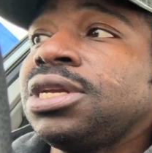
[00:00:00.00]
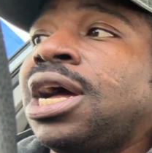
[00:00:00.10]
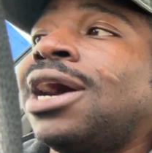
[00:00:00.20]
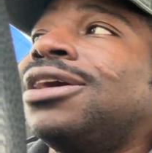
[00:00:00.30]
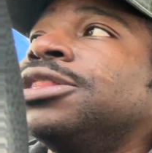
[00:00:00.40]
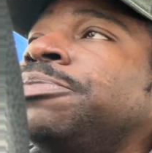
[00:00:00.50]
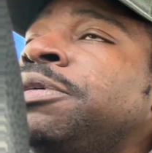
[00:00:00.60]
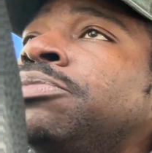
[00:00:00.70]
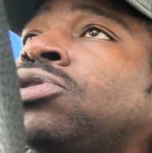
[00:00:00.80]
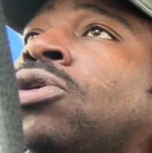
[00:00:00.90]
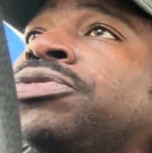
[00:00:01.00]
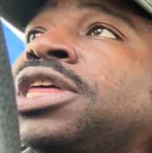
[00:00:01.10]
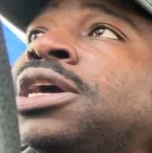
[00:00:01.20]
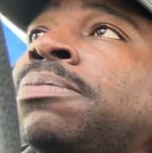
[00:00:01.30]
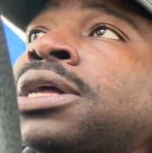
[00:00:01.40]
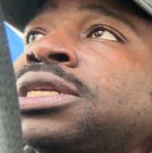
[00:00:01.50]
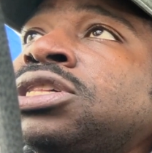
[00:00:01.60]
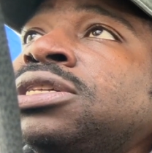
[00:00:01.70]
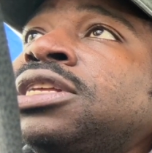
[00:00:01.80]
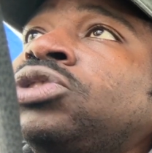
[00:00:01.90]
how other people gonna think about the
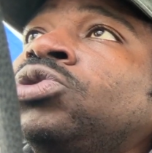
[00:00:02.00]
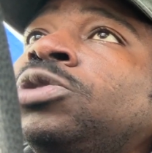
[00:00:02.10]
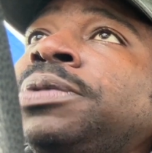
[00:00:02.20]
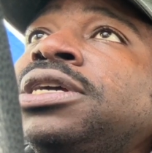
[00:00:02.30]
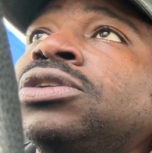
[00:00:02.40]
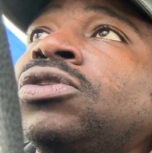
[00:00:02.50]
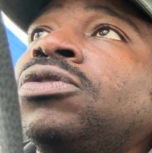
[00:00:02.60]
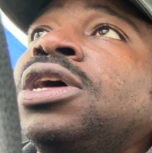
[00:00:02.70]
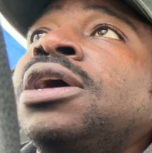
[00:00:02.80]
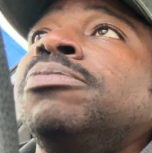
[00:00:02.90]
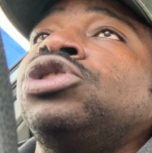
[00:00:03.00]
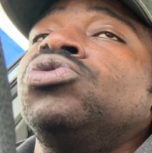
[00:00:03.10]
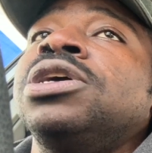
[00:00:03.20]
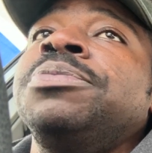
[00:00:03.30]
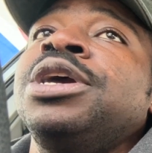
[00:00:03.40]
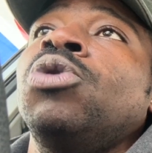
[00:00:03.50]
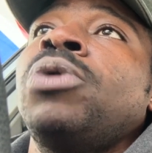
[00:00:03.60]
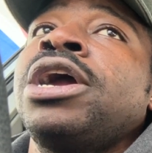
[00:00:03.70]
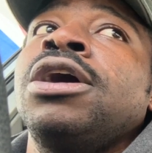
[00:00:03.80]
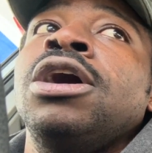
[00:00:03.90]
shit that you speaking on. But you can be
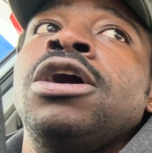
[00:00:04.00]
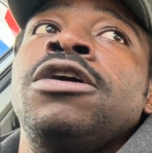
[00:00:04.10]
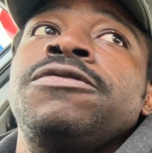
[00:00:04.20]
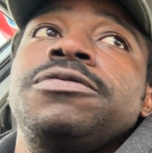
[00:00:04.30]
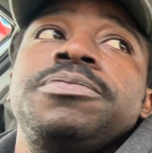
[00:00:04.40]
aware of